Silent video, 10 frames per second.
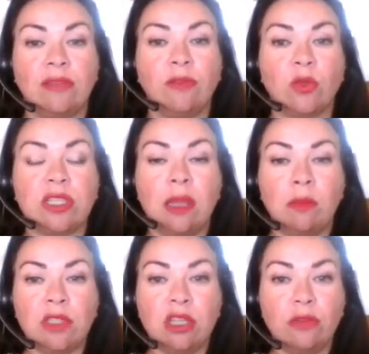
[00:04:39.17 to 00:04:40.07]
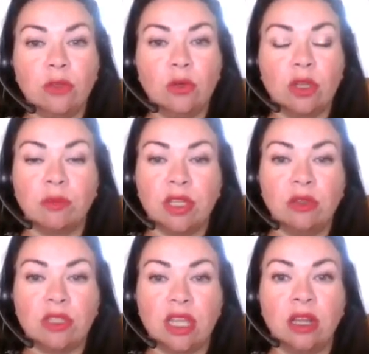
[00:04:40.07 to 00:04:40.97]
If you're slumped over your
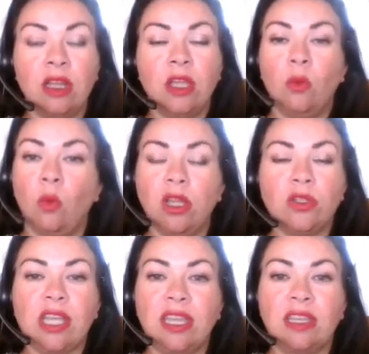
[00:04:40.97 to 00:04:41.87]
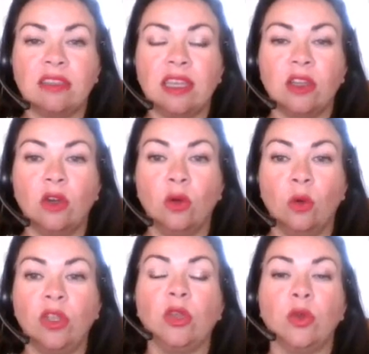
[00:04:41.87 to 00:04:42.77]
computer while you're taking that
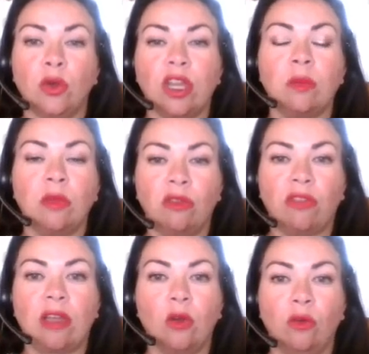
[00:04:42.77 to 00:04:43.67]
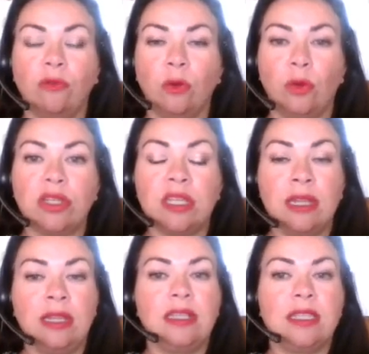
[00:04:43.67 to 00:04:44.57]
call, you're not going to move that call forward.
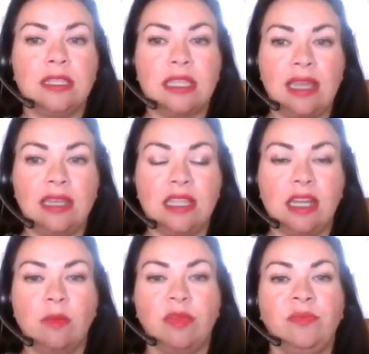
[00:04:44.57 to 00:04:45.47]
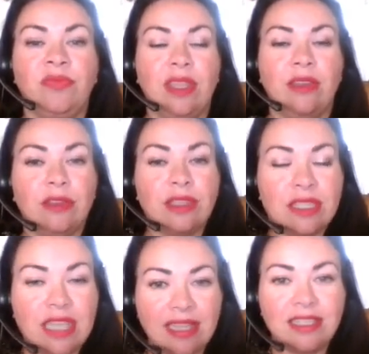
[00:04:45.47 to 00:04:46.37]
Stand up.
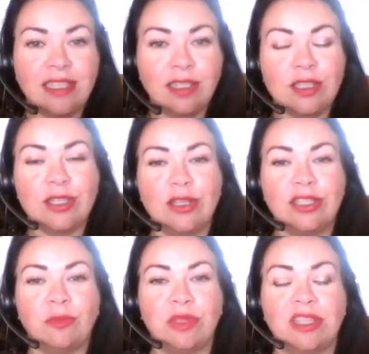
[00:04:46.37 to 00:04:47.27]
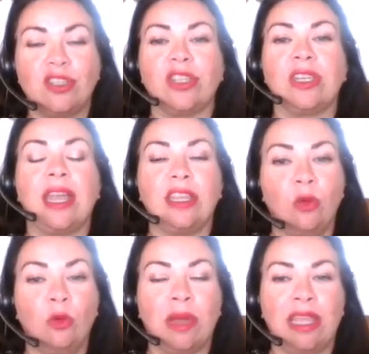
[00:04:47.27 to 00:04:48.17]
Stand in an assertive position and you
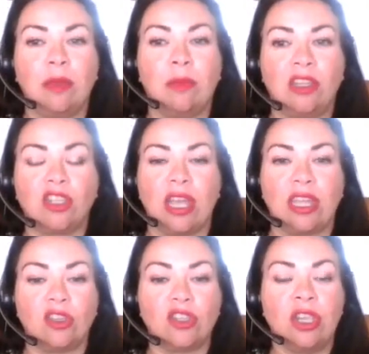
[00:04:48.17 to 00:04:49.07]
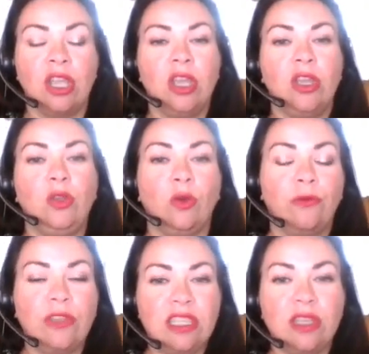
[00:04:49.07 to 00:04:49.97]
will make a big change. Your
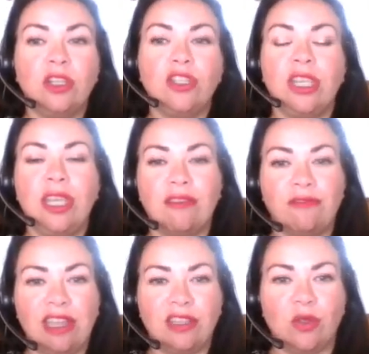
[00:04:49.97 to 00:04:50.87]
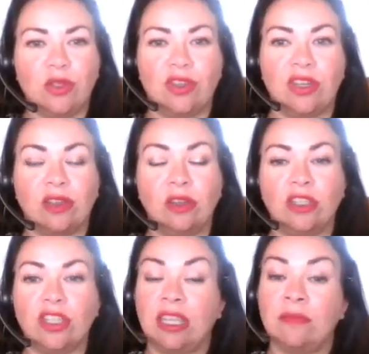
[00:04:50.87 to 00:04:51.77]
physiology affects your
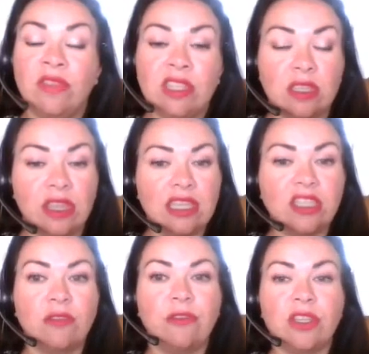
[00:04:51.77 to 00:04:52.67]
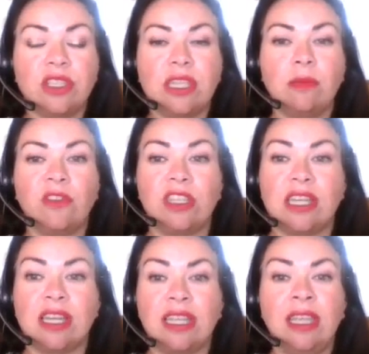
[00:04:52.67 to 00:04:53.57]
psychology. So that's your first tip for the
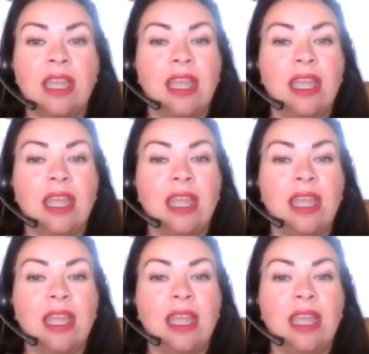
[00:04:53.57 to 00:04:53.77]
day.